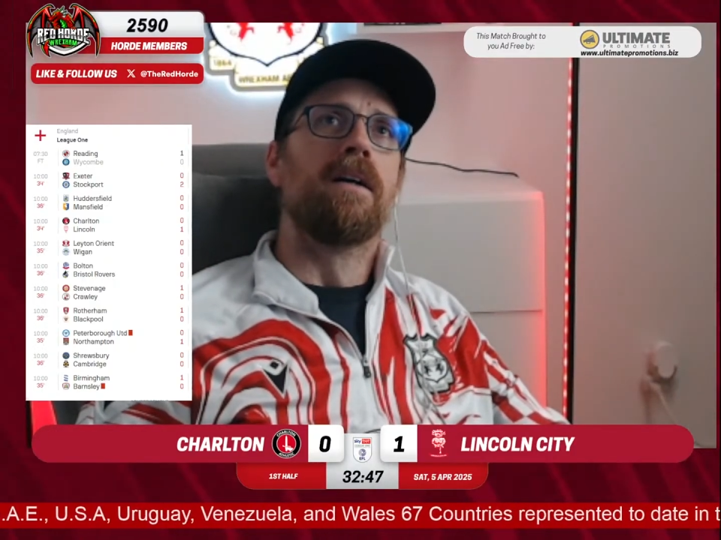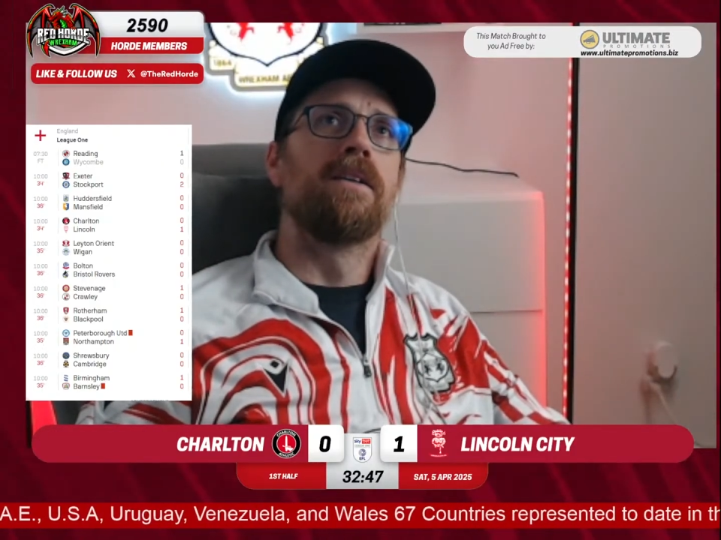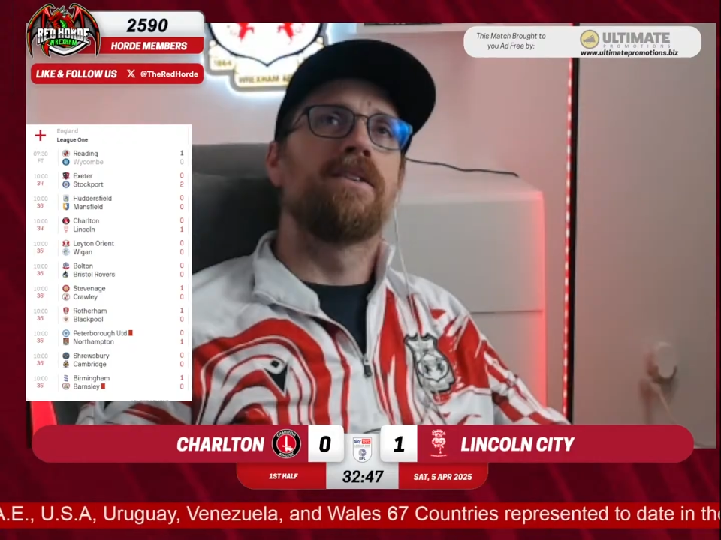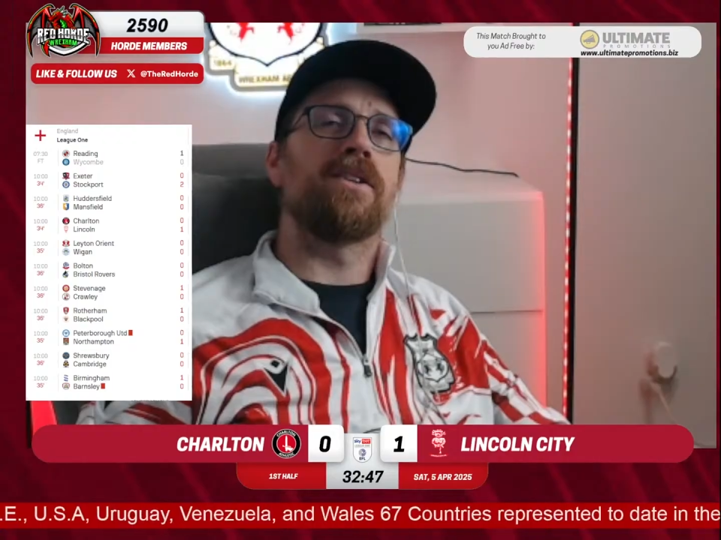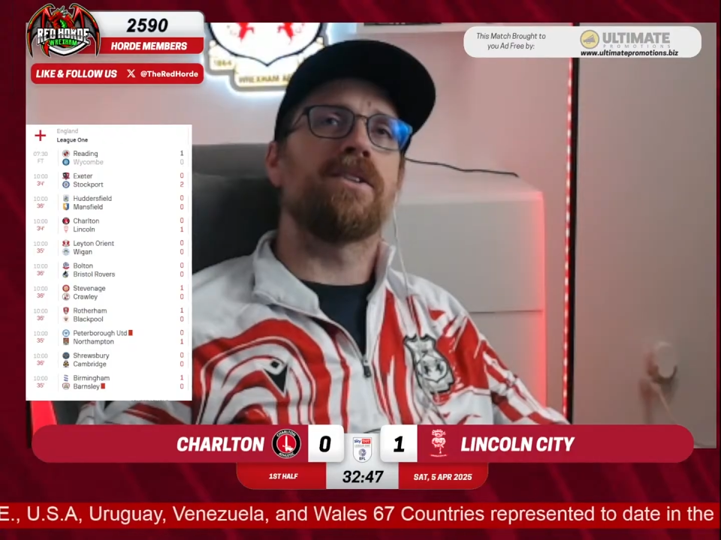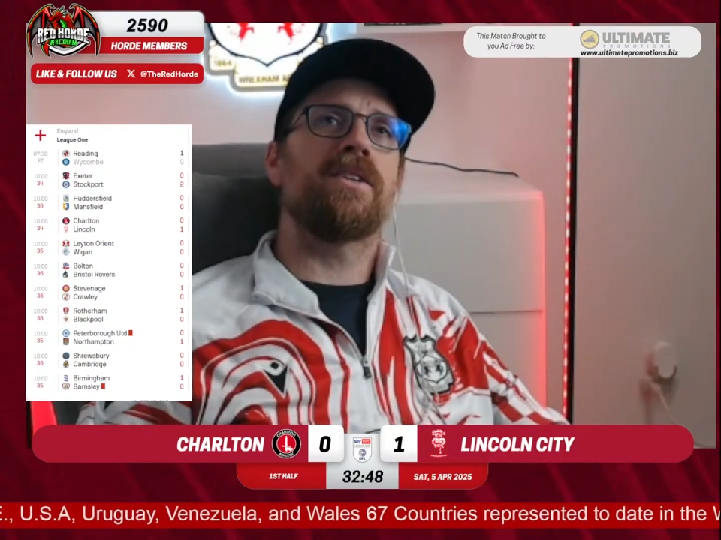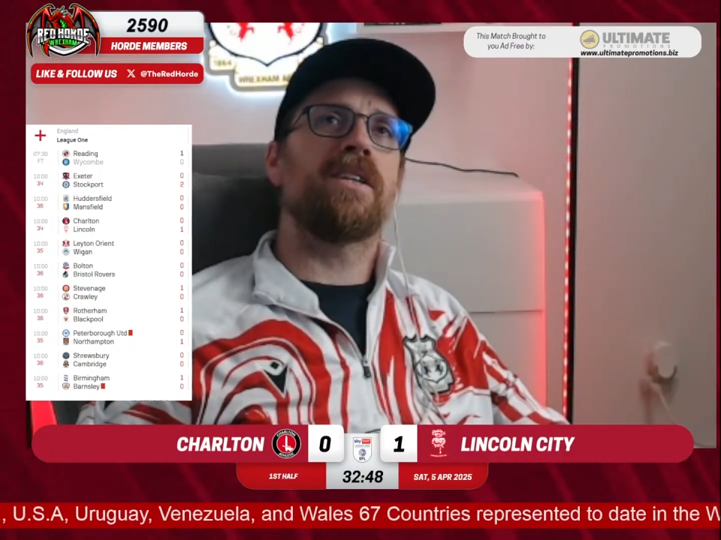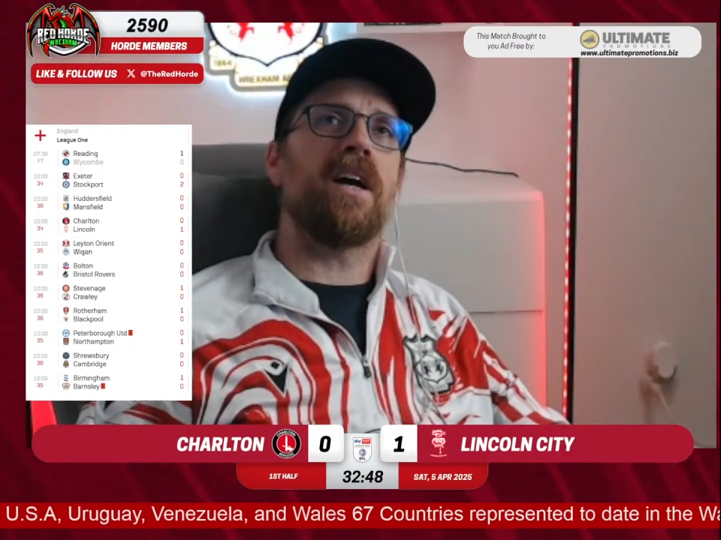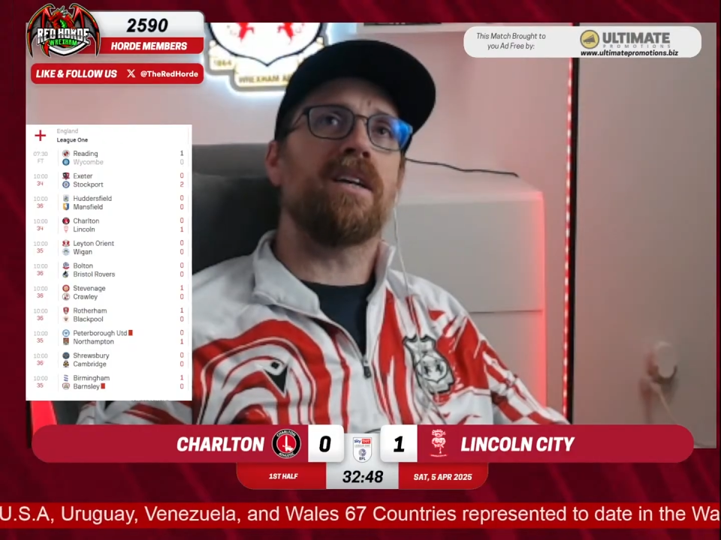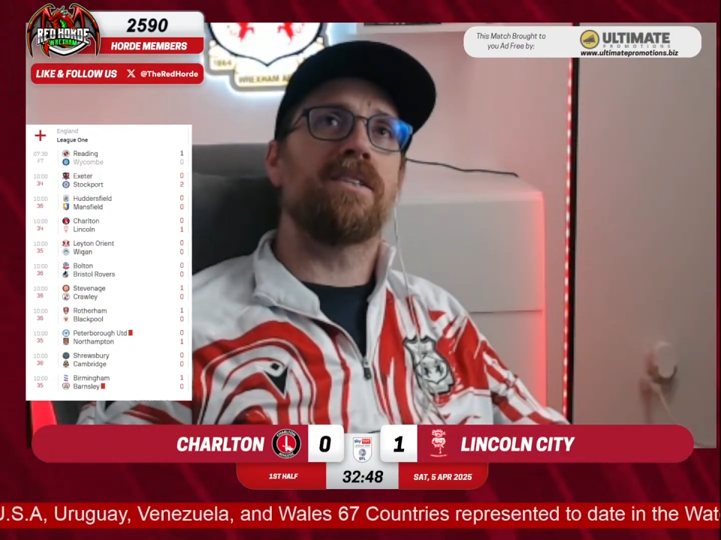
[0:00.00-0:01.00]

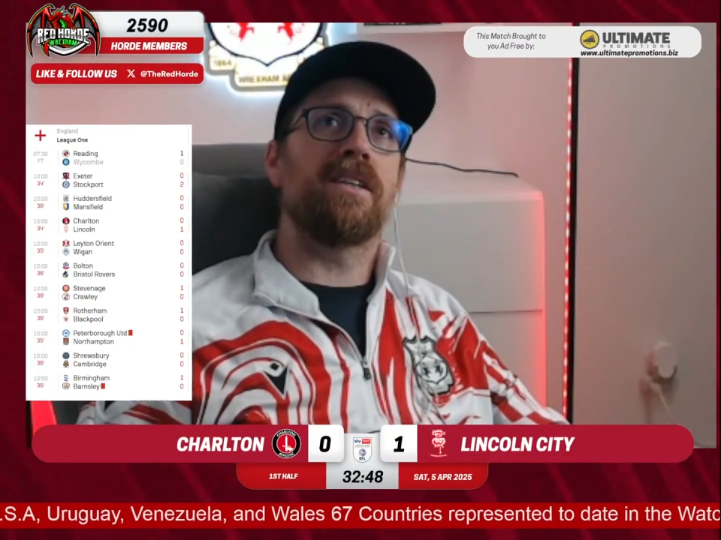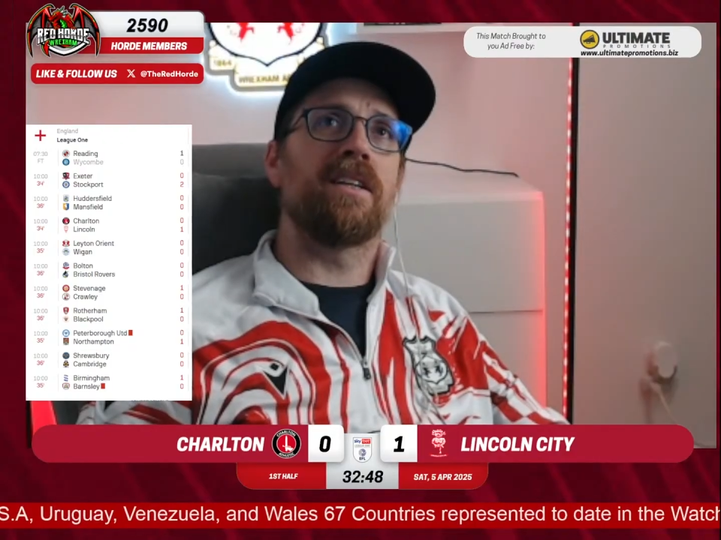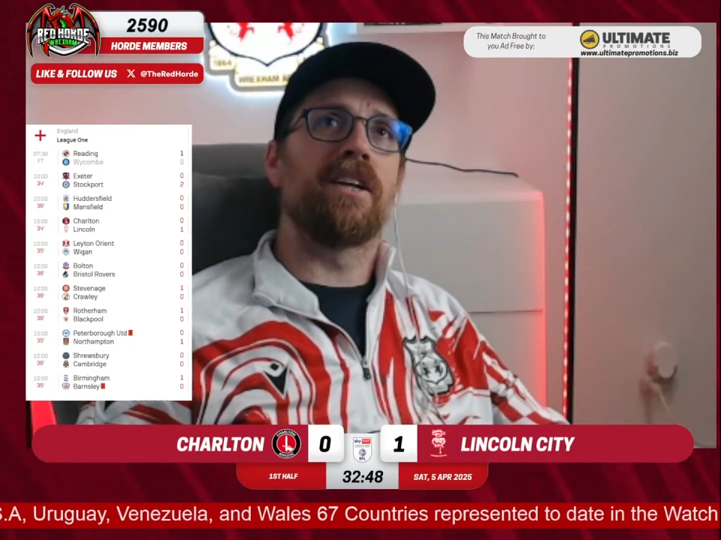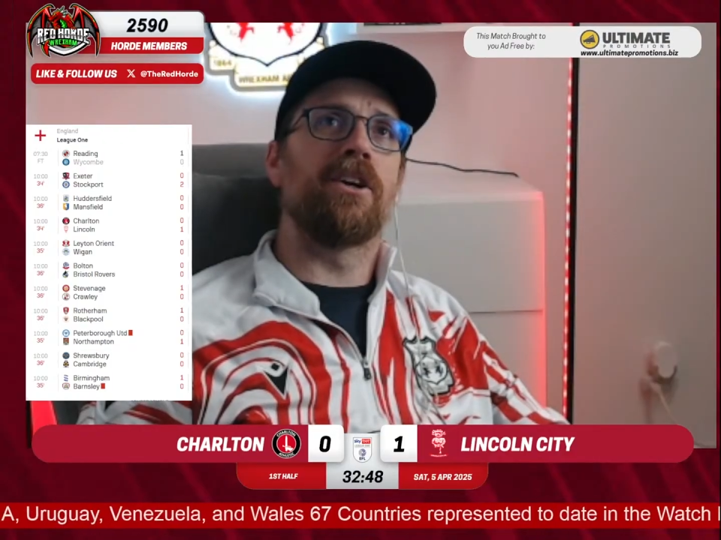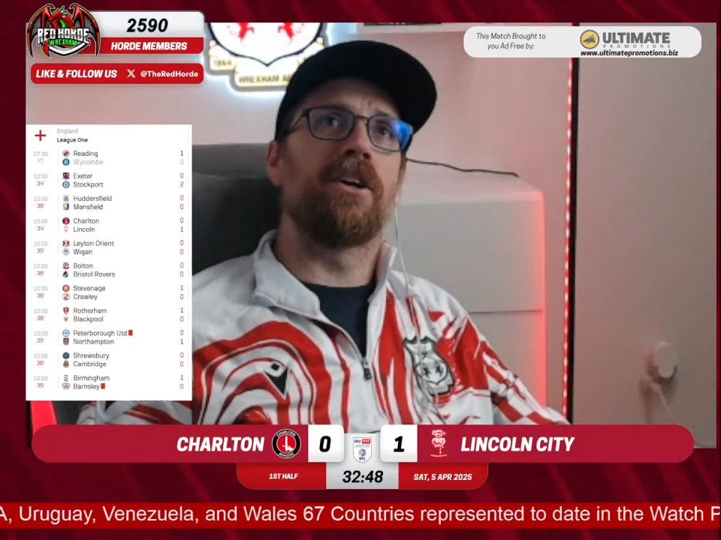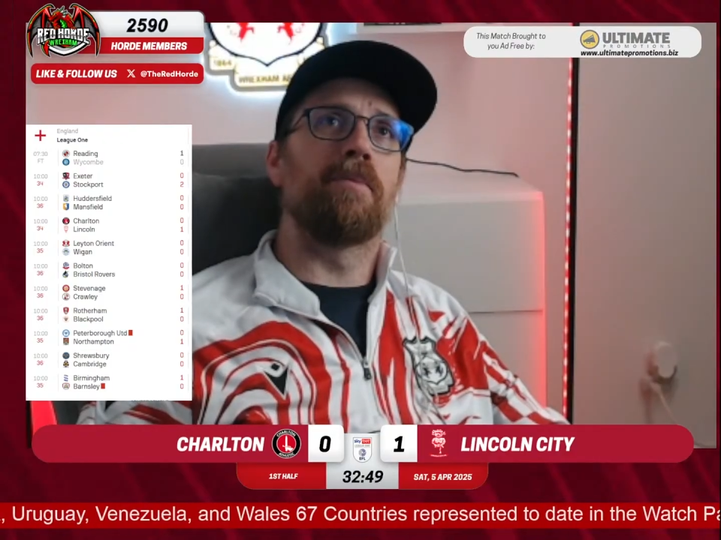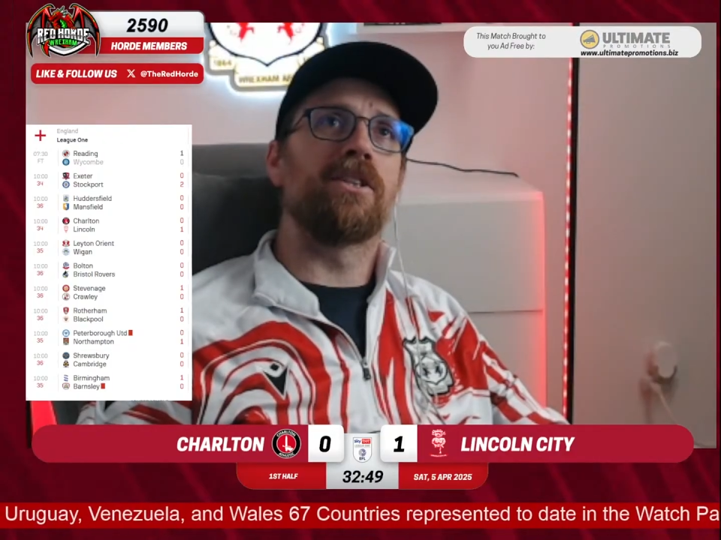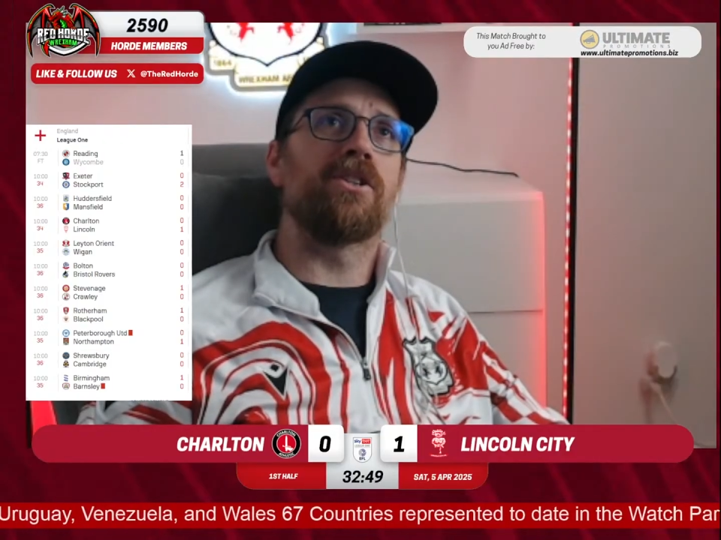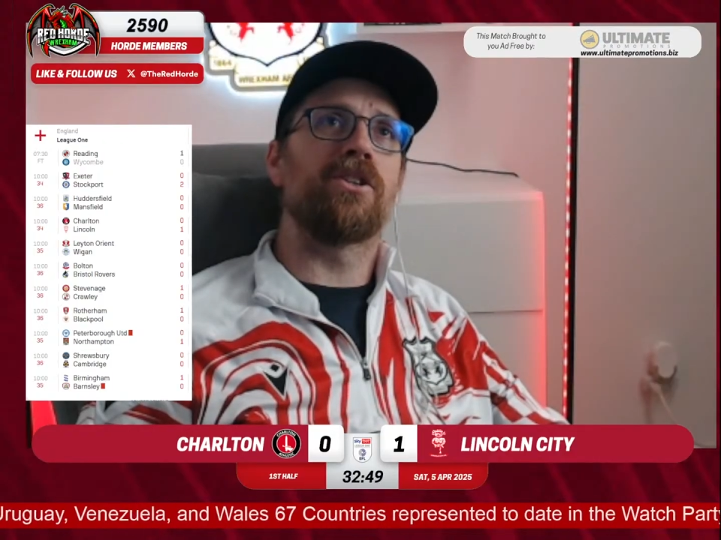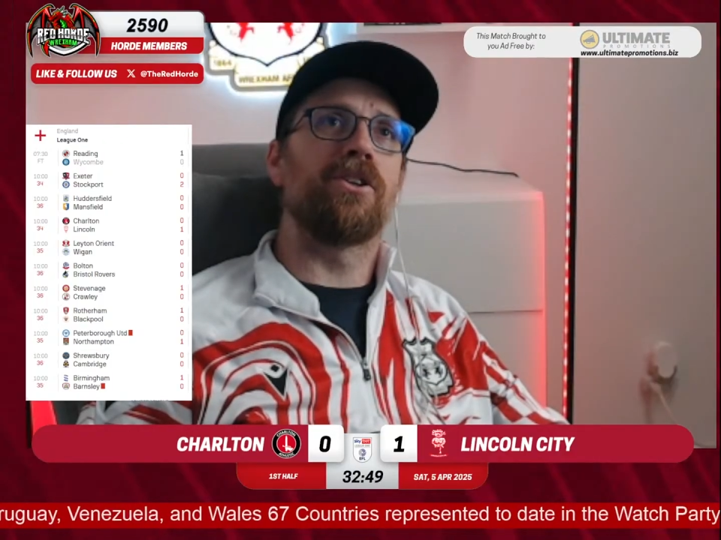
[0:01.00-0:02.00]
disgustingly good, but
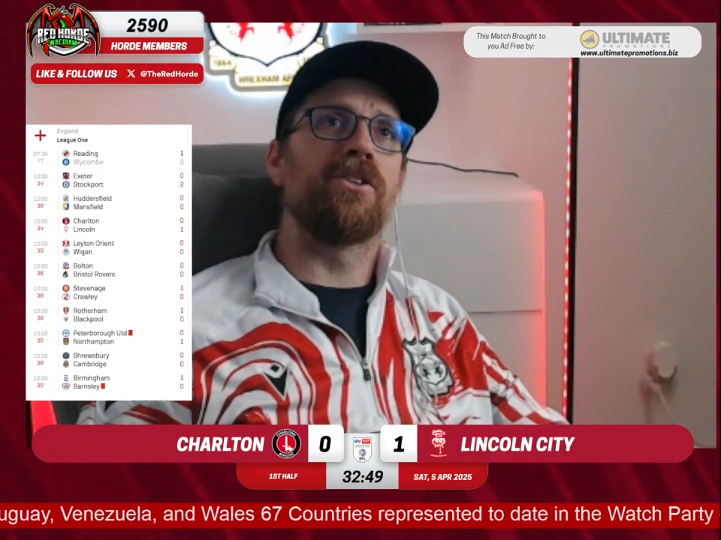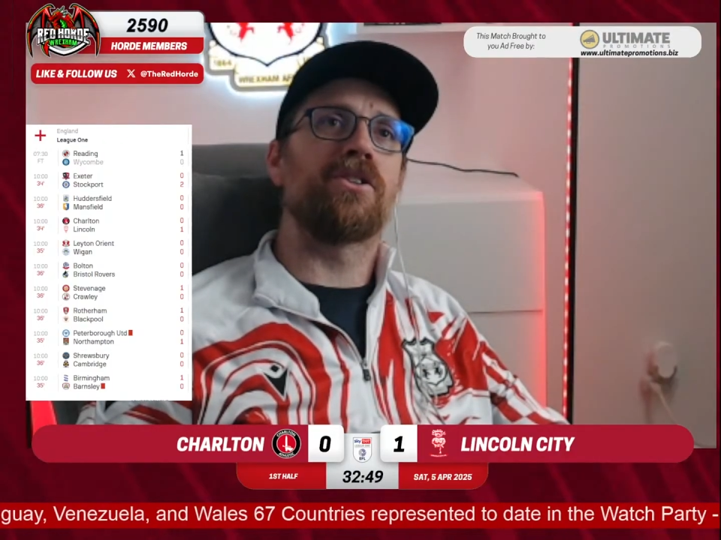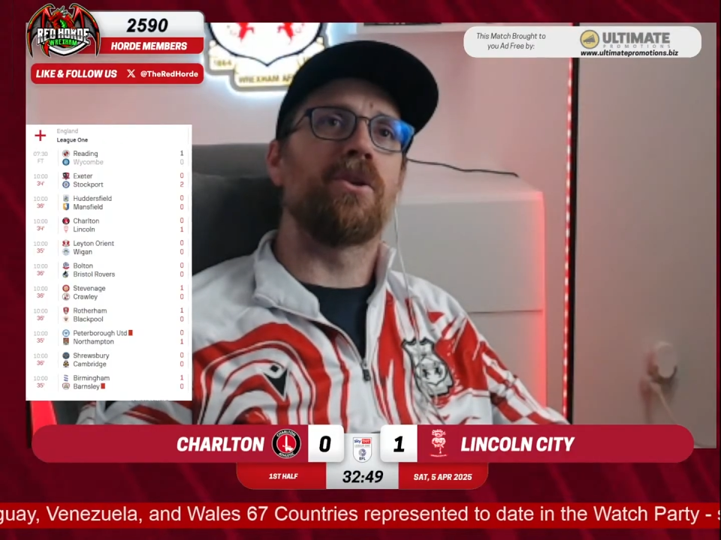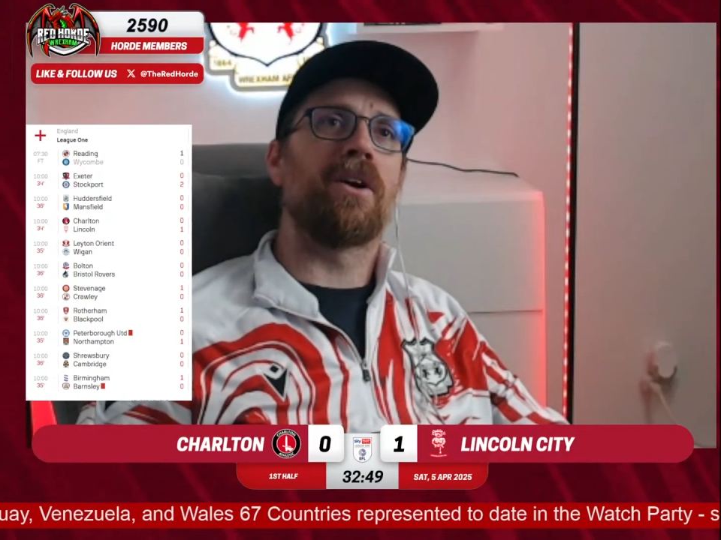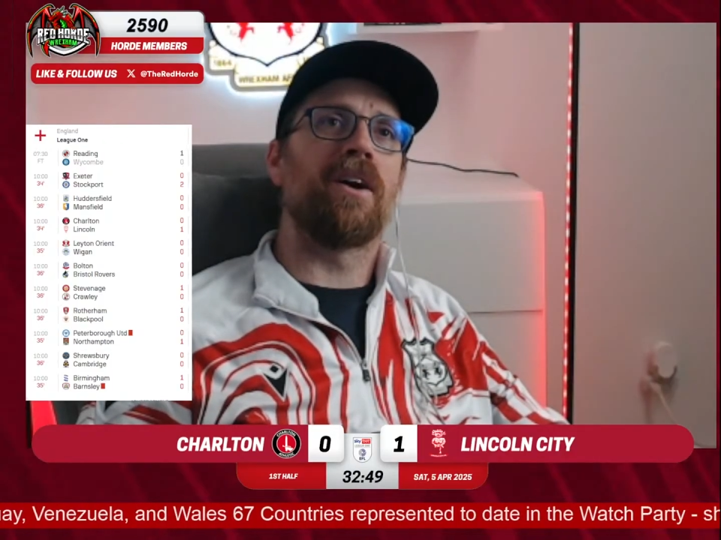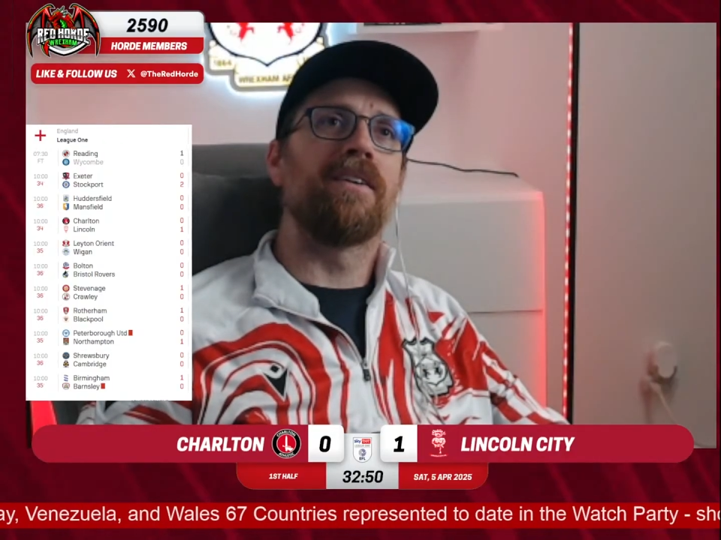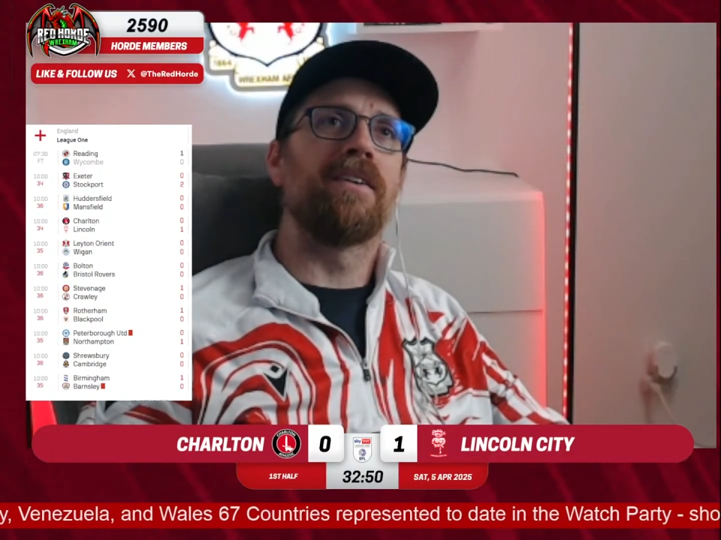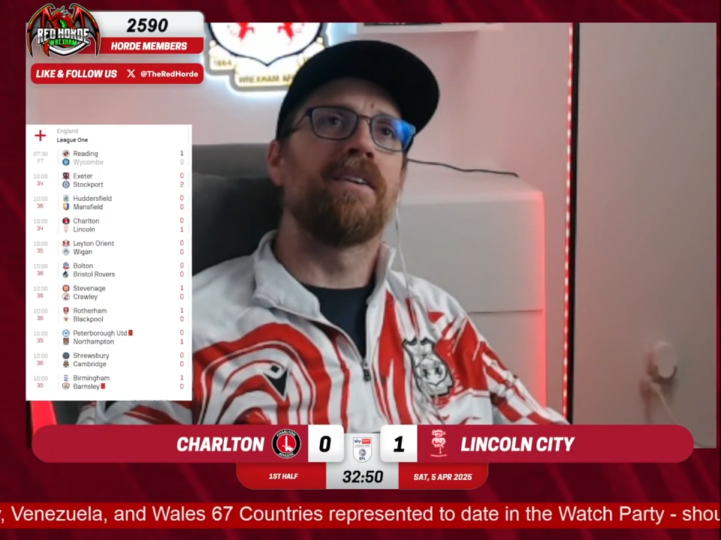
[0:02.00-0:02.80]
just couldn't score it.